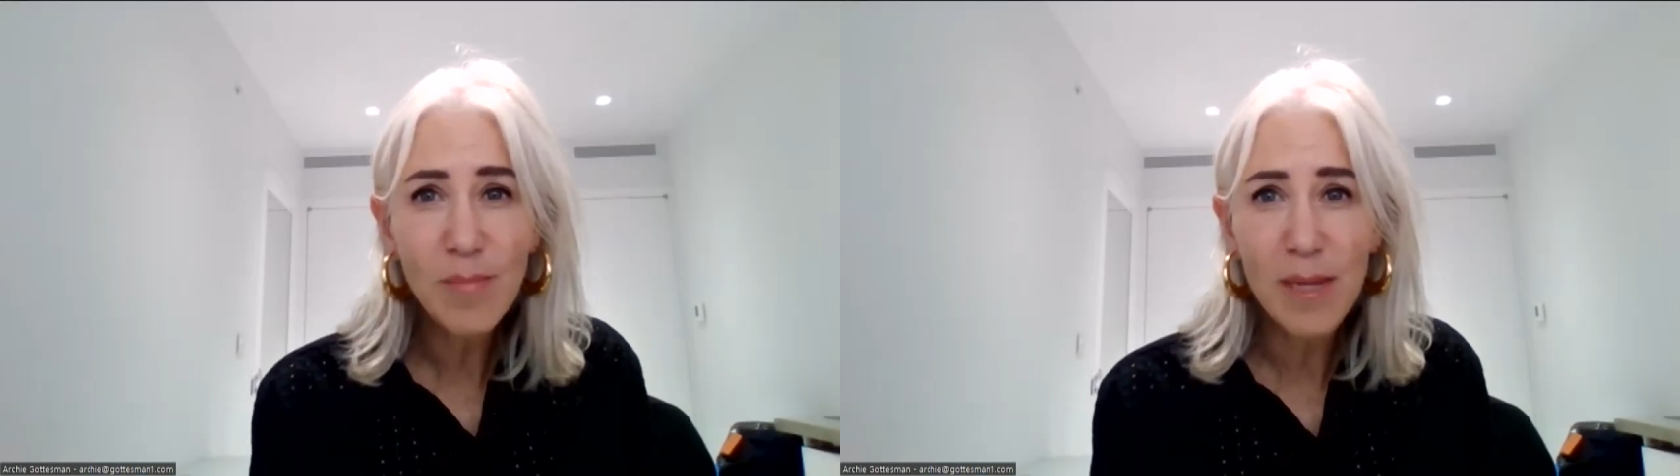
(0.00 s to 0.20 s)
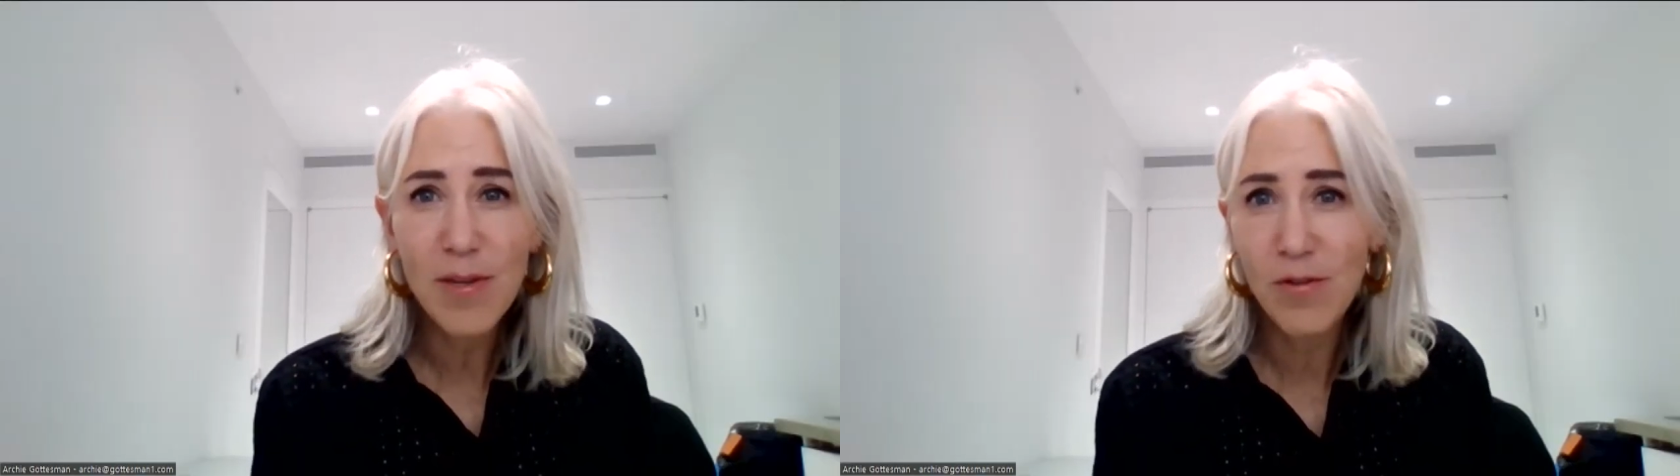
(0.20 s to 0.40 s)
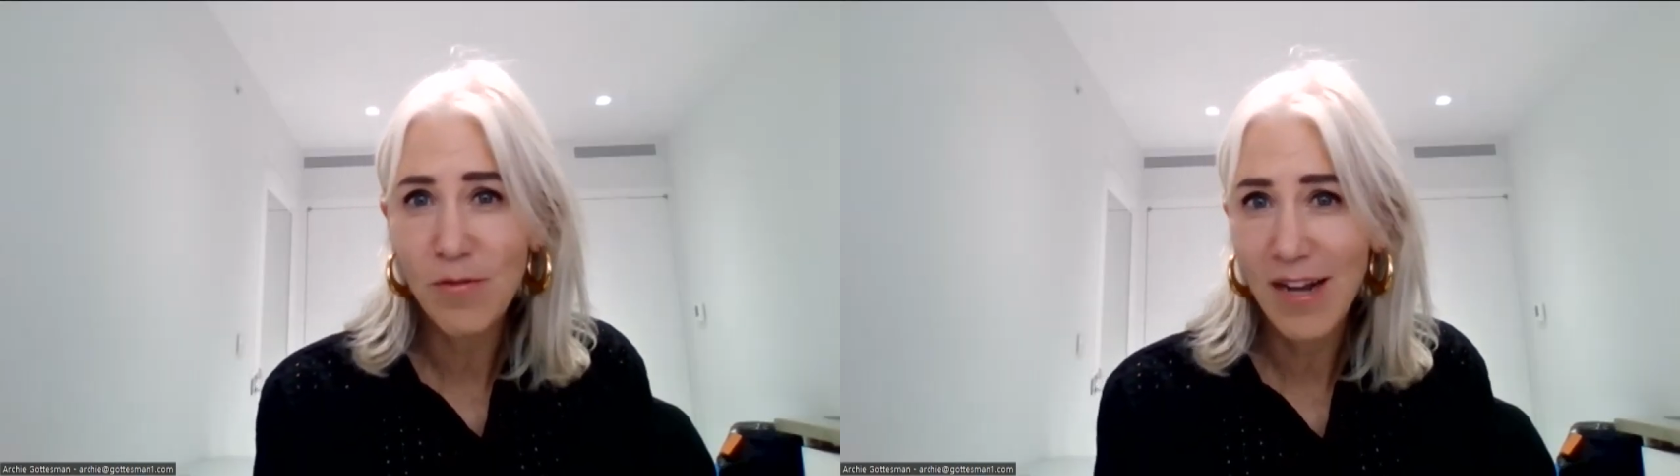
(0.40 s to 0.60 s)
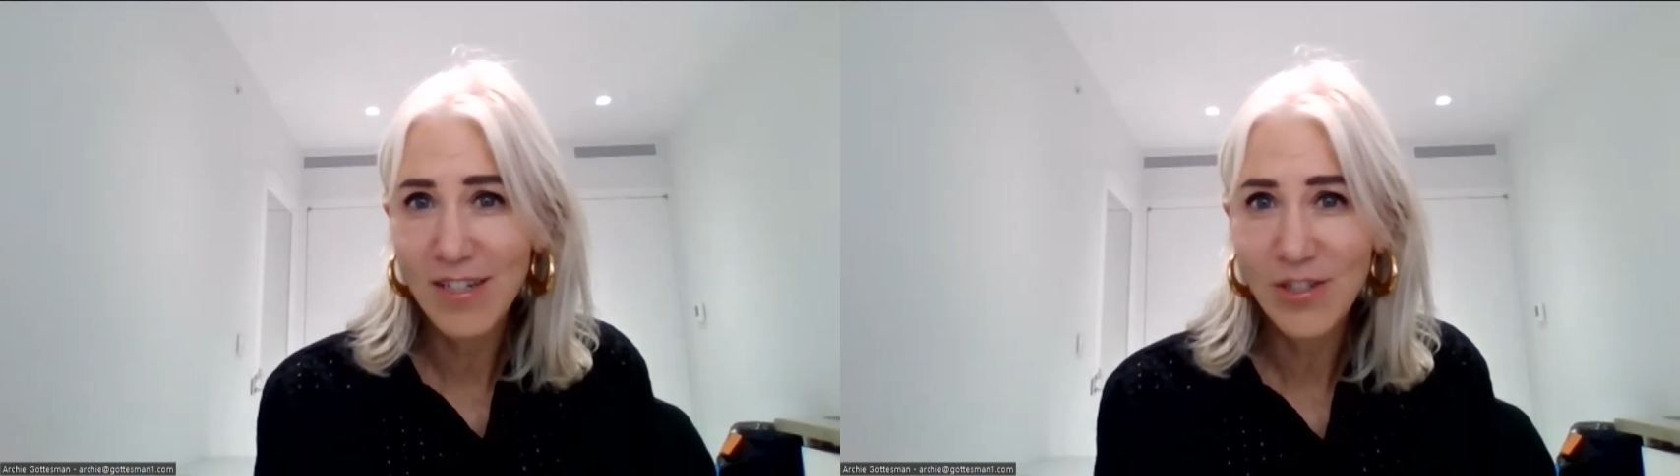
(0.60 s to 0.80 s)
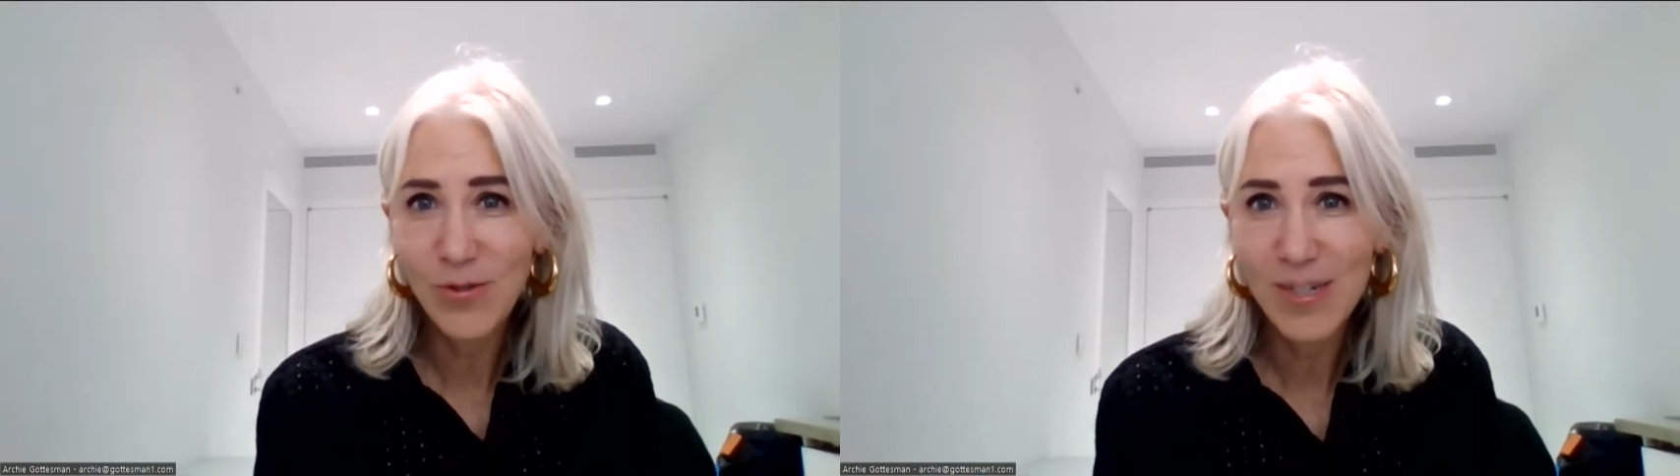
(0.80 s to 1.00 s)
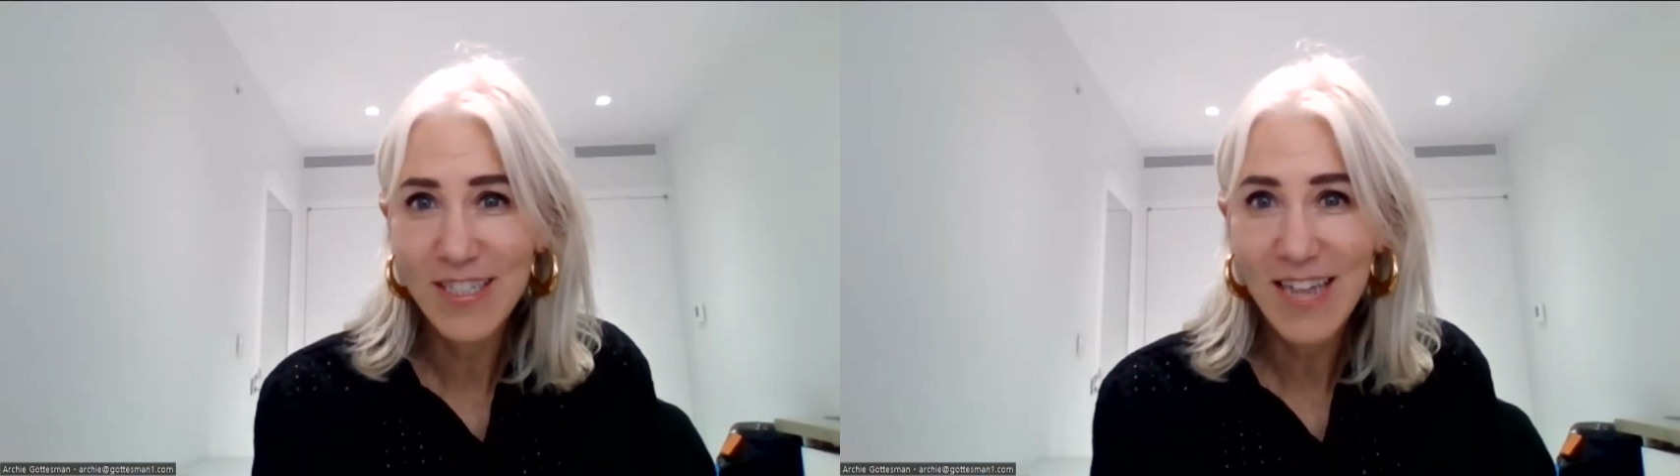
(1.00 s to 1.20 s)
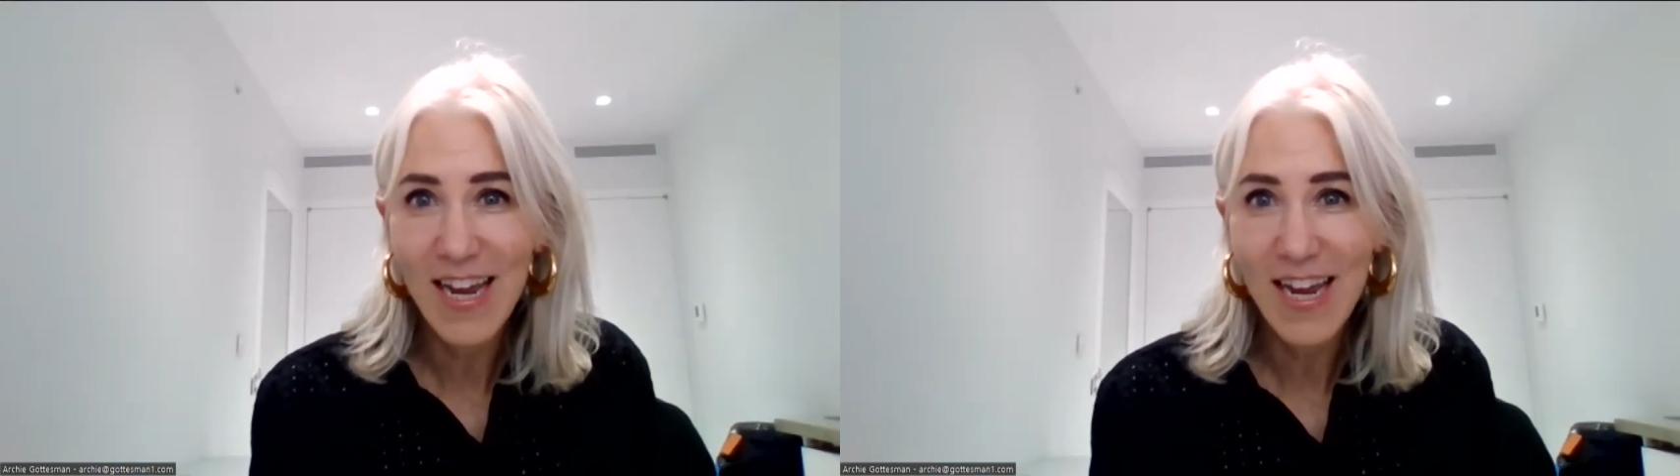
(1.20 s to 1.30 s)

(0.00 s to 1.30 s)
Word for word: maybe they're not Jewish